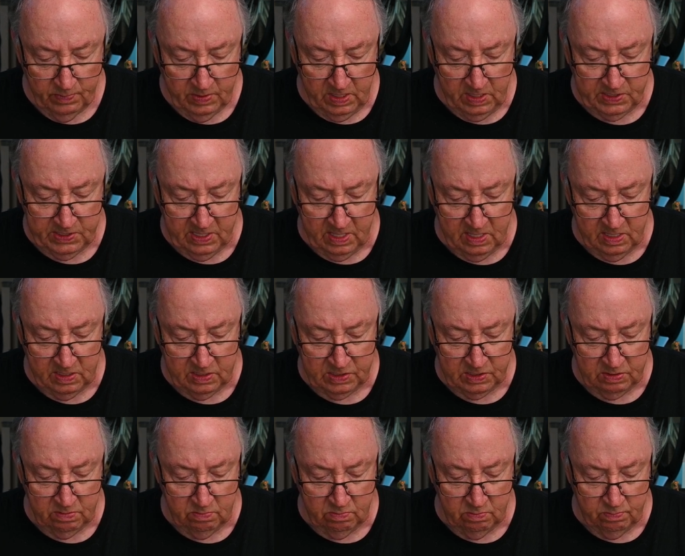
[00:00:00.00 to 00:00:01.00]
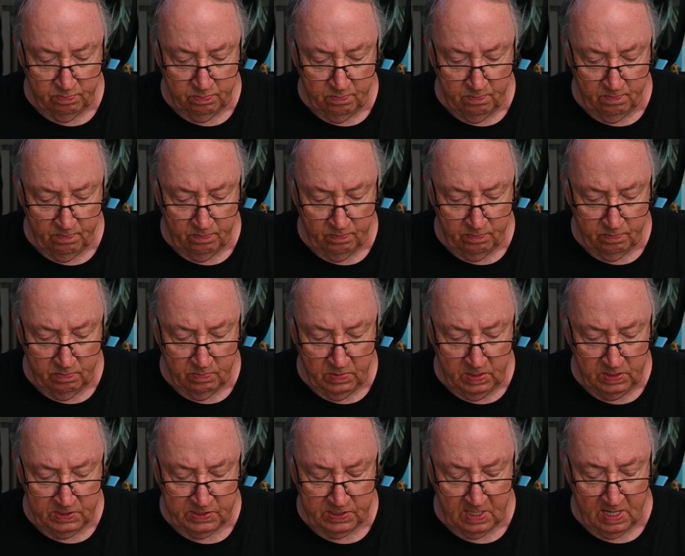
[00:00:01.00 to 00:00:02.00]
He says,
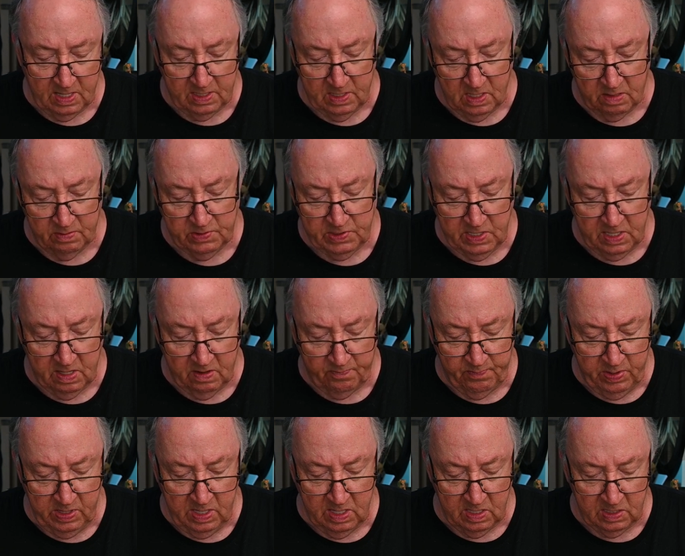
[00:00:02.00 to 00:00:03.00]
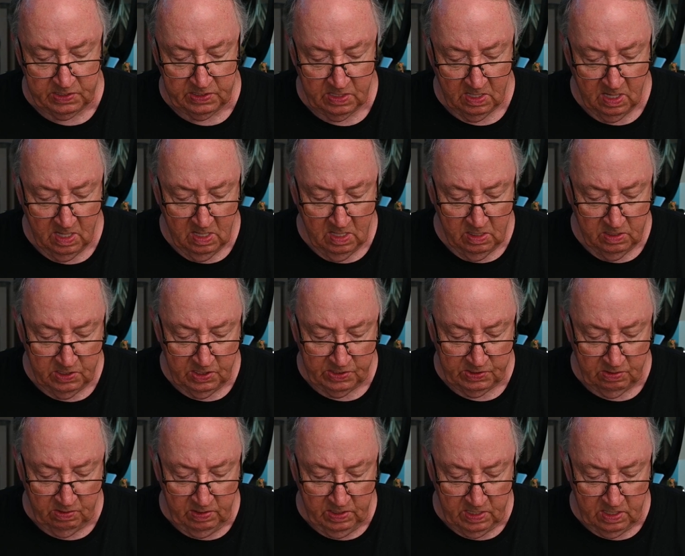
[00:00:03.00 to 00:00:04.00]
he signed off Jeff. P.S.
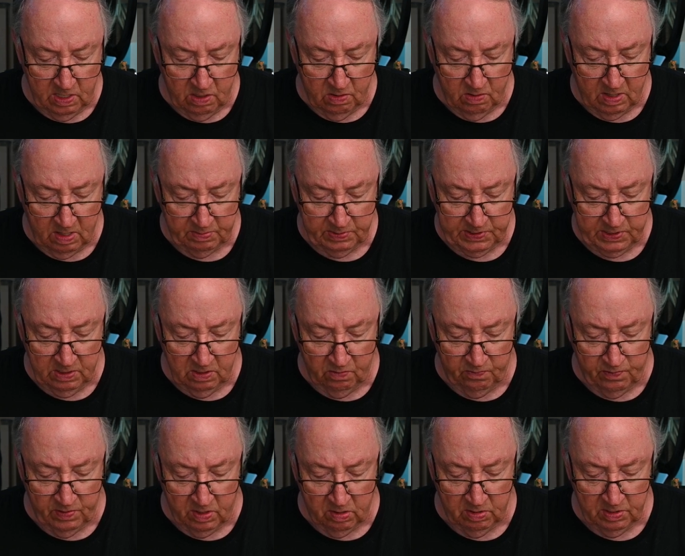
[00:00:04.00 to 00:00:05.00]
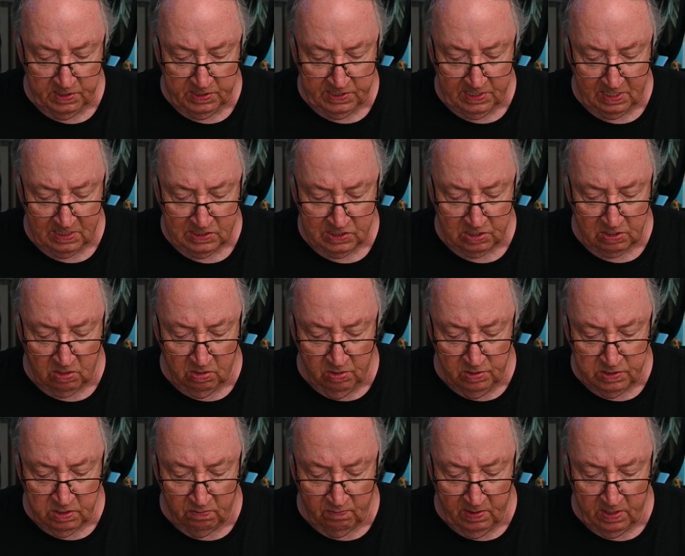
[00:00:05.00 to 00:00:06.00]
Just so you know, I'm still focused
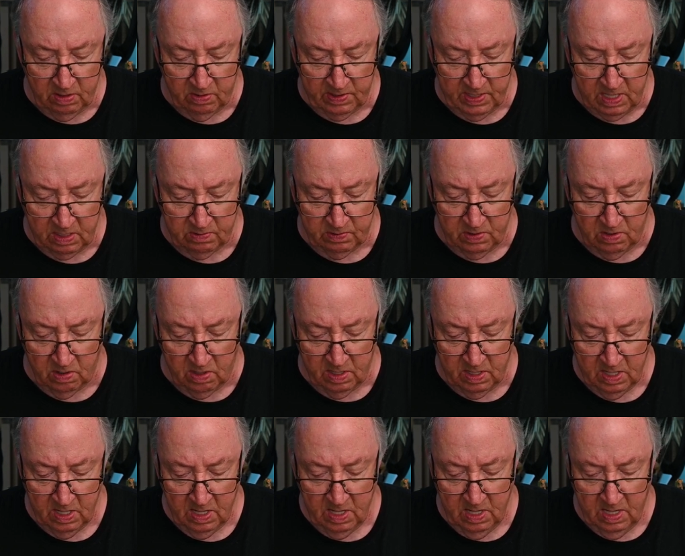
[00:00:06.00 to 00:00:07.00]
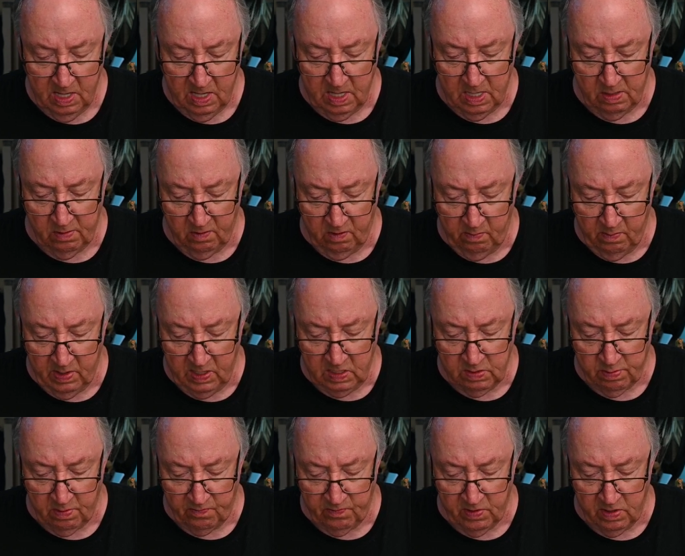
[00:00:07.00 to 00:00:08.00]
exclusively on Ecuador, and it
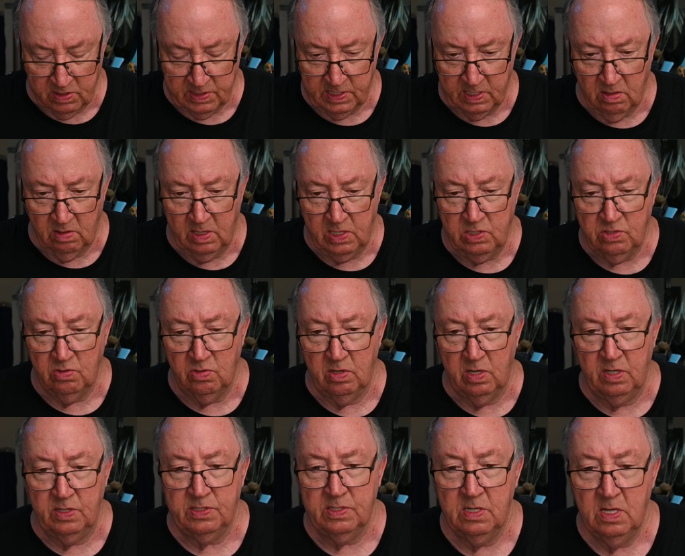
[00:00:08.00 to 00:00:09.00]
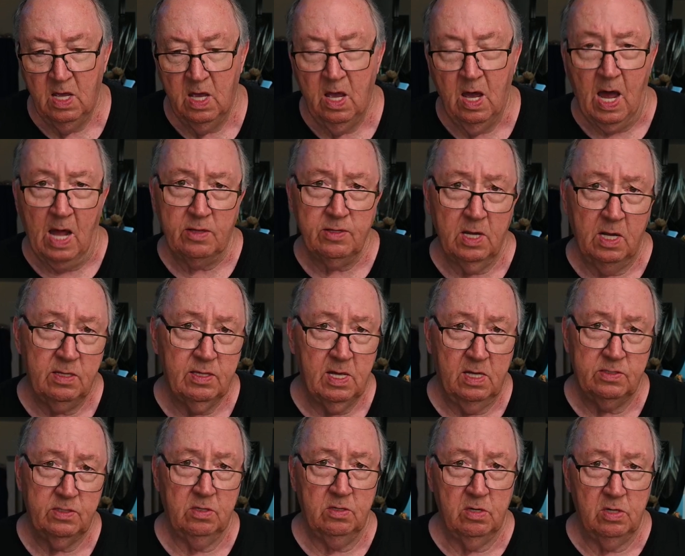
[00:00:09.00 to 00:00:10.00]
remains my personal only choice. I think
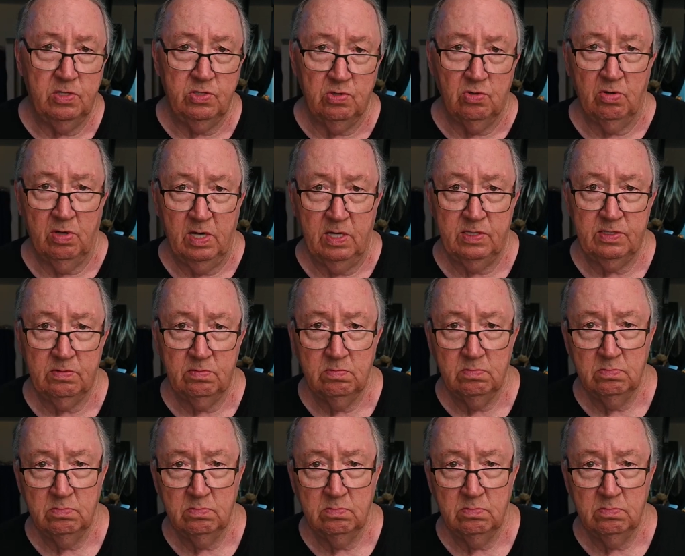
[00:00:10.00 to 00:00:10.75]
that's a good choice.